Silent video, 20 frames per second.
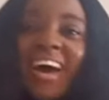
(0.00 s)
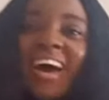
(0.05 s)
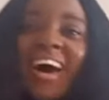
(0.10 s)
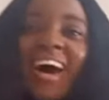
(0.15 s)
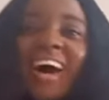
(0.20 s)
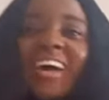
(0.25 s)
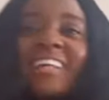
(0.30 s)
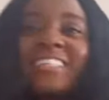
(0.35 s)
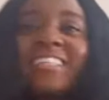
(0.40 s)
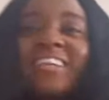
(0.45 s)

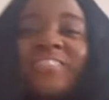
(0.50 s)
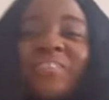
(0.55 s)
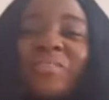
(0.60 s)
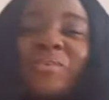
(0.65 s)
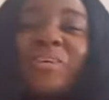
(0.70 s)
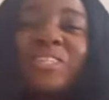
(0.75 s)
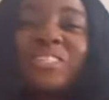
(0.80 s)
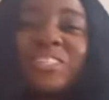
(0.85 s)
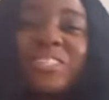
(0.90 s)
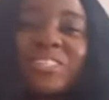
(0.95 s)
How is
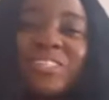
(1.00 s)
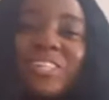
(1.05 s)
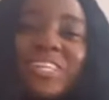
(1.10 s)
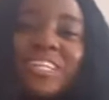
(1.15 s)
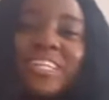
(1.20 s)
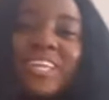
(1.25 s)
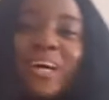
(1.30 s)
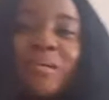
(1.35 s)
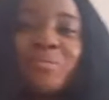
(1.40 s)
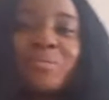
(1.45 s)
everyone
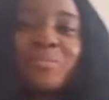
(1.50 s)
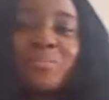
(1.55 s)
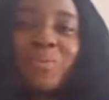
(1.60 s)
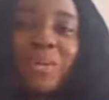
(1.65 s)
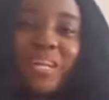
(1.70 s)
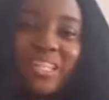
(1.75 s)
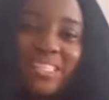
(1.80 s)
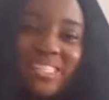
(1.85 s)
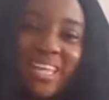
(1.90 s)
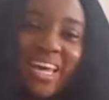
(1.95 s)
doing? I'm
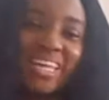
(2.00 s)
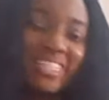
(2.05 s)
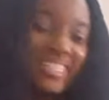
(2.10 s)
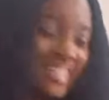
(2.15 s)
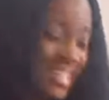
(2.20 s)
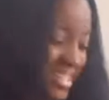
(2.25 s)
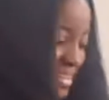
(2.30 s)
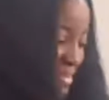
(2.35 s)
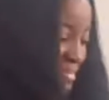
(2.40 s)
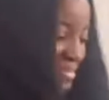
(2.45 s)
super
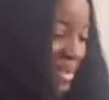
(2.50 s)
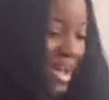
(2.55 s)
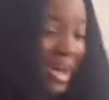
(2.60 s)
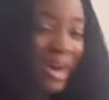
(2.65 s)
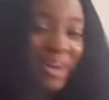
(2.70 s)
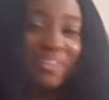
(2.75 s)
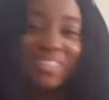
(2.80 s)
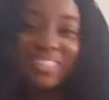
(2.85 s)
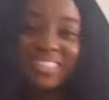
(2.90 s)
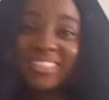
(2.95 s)
excited
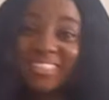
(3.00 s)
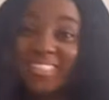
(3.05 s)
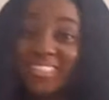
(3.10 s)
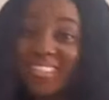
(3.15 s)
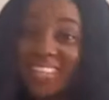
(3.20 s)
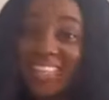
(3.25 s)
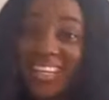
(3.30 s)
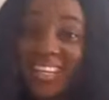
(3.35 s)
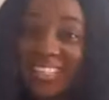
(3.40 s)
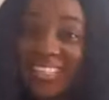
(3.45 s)
about
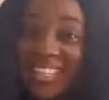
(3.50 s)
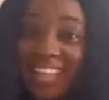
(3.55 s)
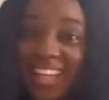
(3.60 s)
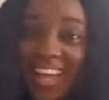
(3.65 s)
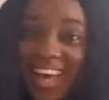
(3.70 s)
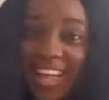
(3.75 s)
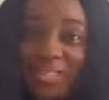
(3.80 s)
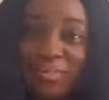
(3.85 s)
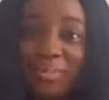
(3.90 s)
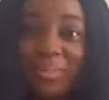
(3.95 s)
today's
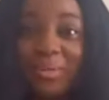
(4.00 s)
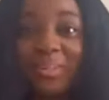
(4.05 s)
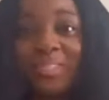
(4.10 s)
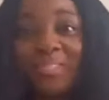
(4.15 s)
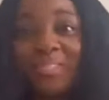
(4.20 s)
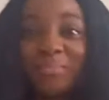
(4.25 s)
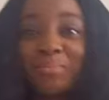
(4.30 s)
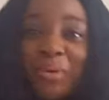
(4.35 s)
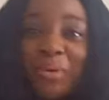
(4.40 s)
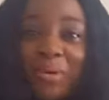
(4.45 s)
class
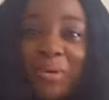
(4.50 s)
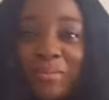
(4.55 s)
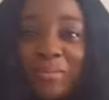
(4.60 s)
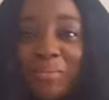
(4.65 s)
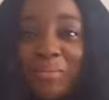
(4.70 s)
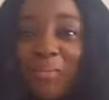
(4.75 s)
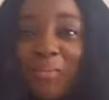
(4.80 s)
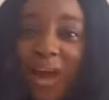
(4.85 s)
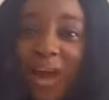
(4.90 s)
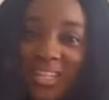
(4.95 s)
because it's more of
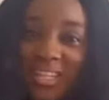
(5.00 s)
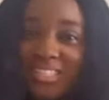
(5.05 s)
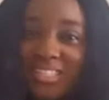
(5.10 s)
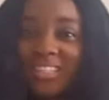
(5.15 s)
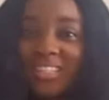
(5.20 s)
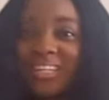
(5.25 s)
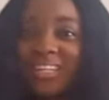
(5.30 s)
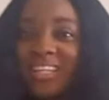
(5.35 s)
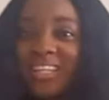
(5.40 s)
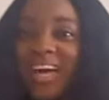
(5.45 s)
a
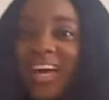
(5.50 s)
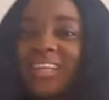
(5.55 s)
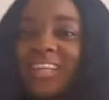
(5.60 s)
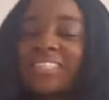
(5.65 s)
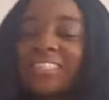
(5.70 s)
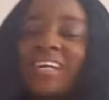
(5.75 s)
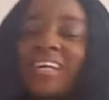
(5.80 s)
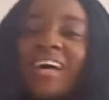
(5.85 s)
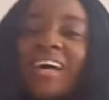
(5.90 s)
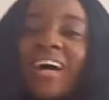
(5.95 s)
practical class.